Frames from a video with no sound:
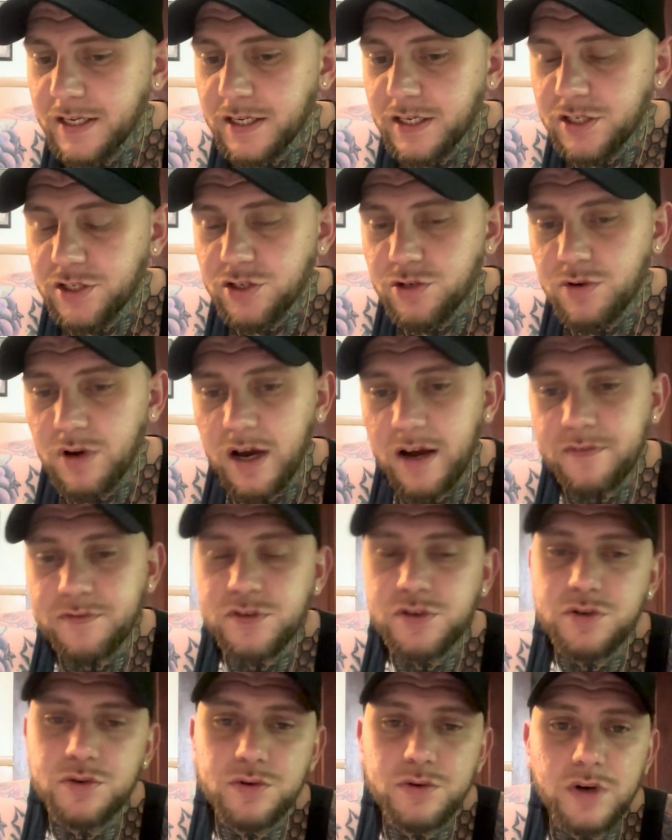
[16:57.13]
you have
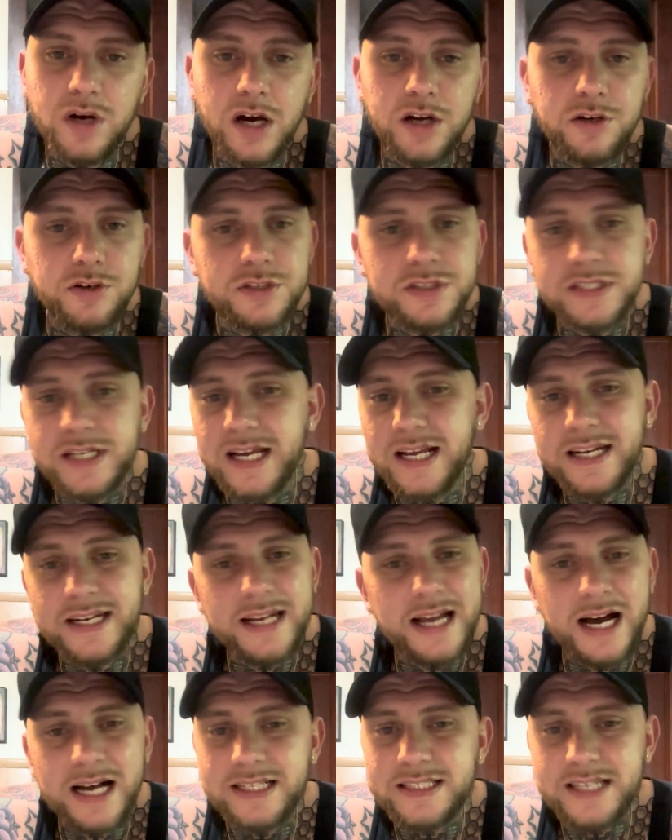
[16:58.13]
to understand
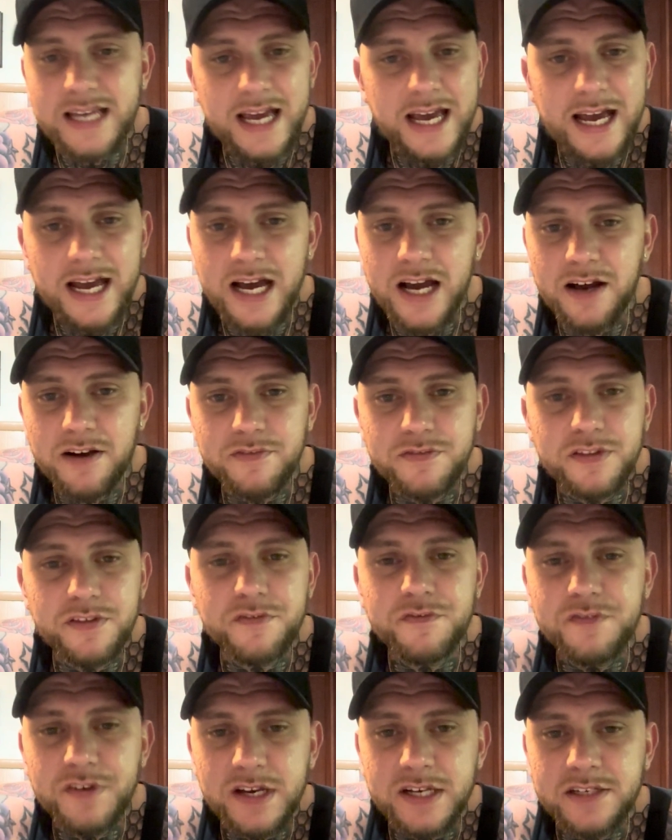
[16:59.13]
not to have the
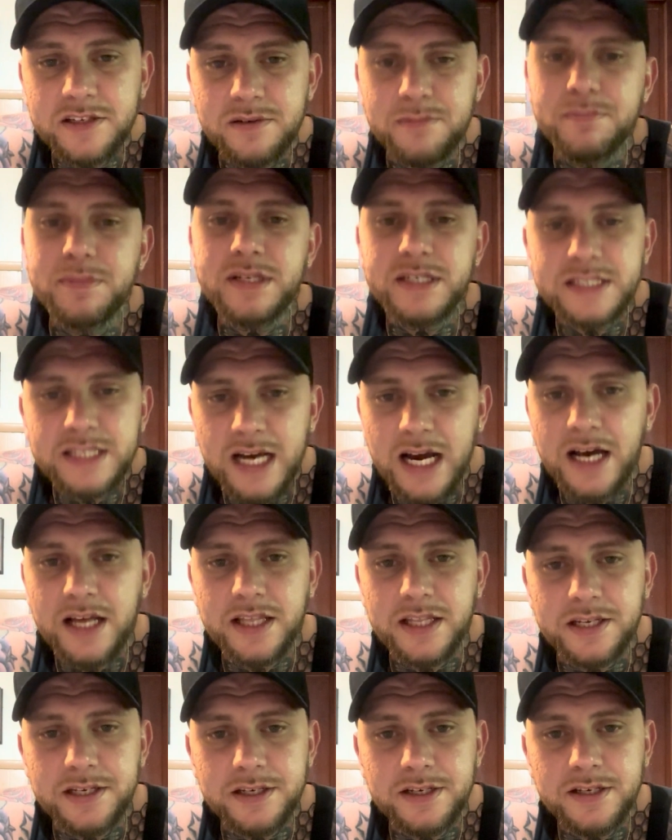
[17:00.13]
victim
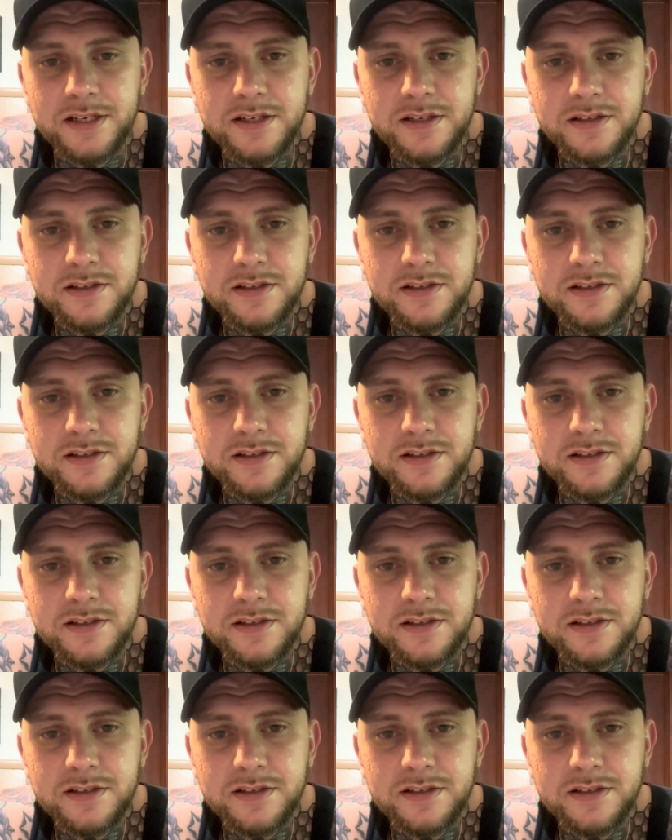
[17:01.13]
mentality.